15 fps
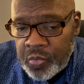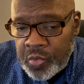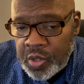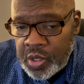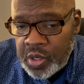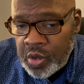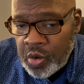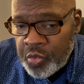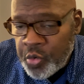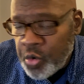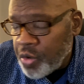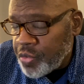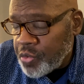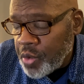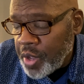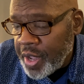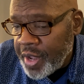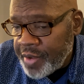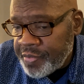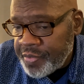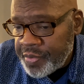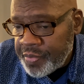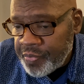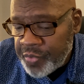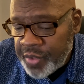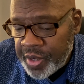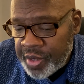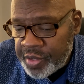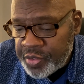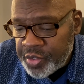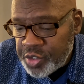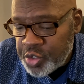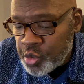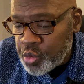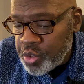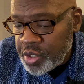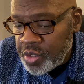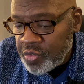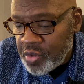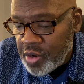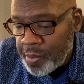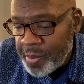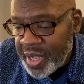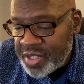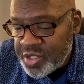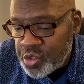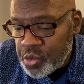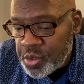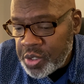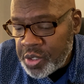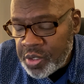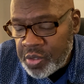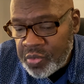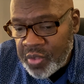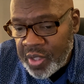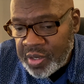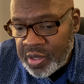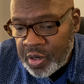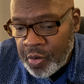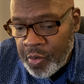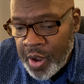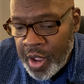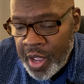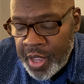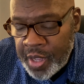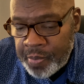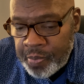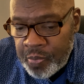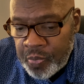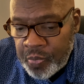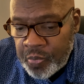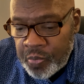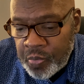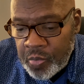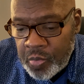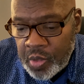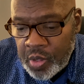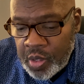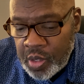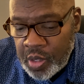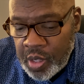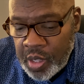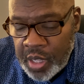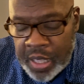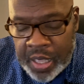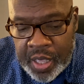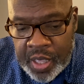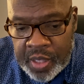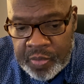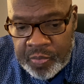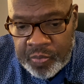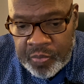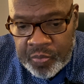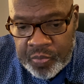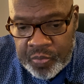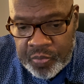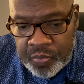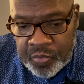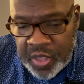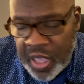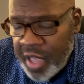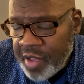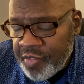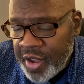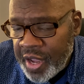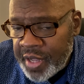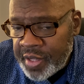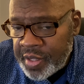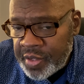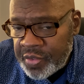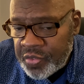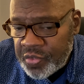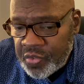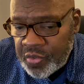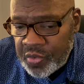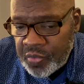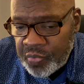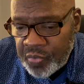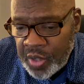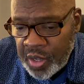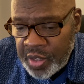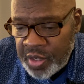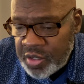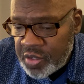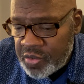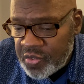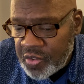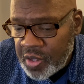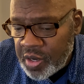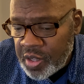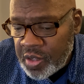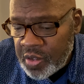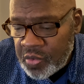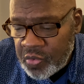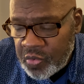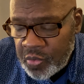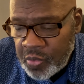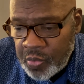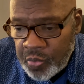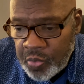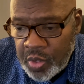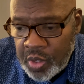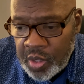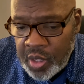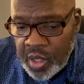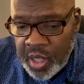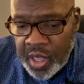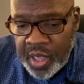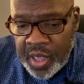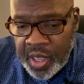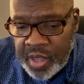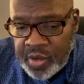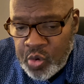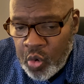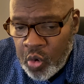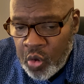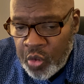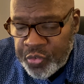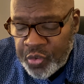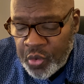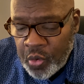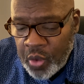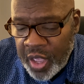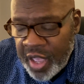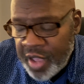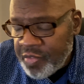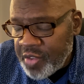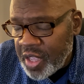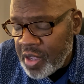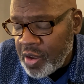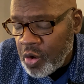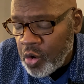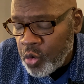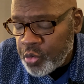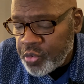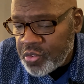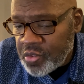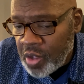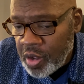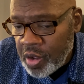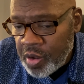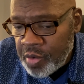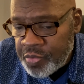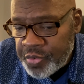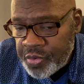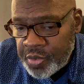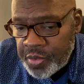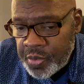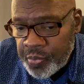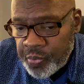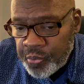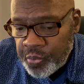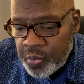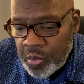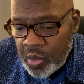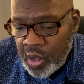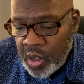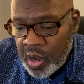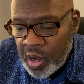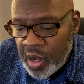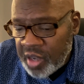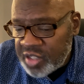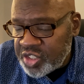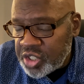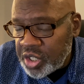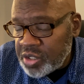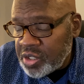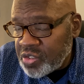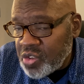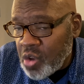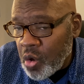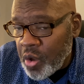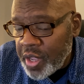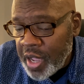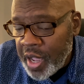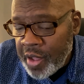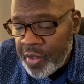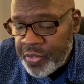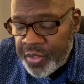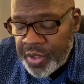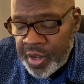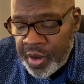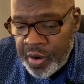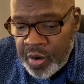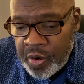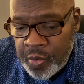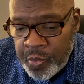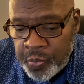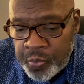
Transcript: you know, of course, you have the, the shootings and the mass shootings and the crime and gang violence uh, in the cities. Uh, and you also have a host of uh, agendas going out there.